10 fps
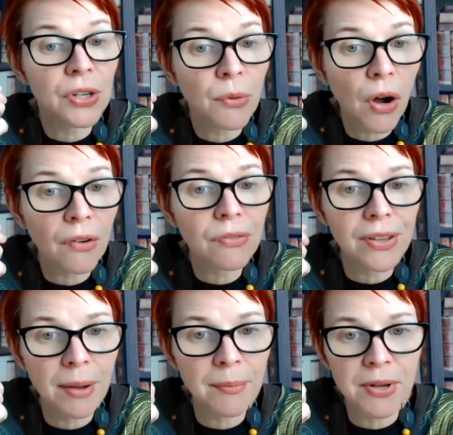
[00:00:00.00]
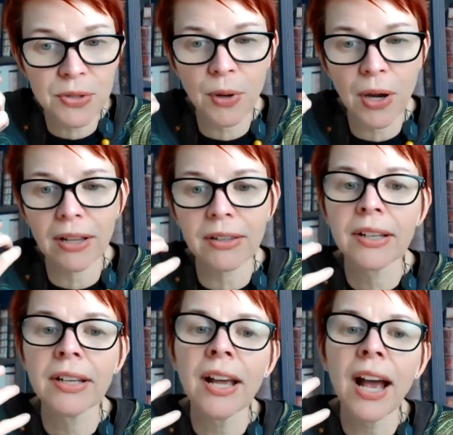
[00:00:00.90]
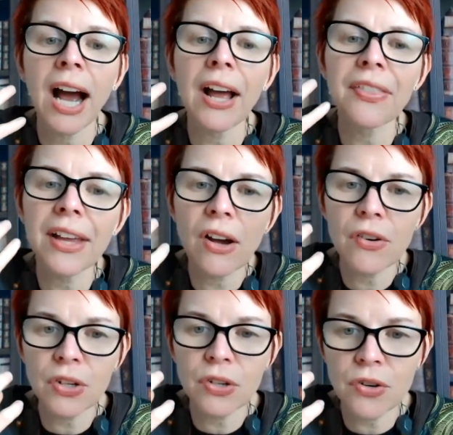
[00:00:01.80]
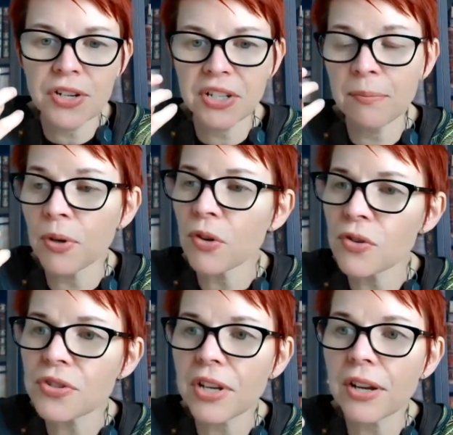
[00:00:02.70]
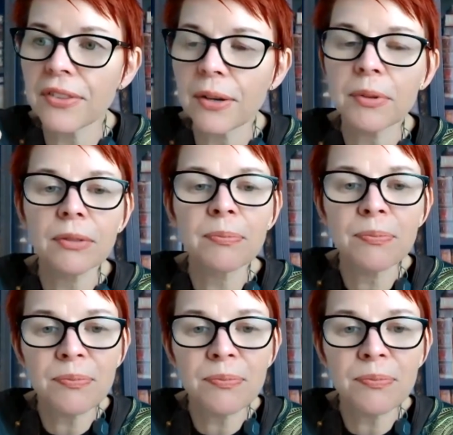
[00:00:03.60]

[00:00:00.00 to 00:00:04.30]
you are for them as well. And they are encouraging, but also they will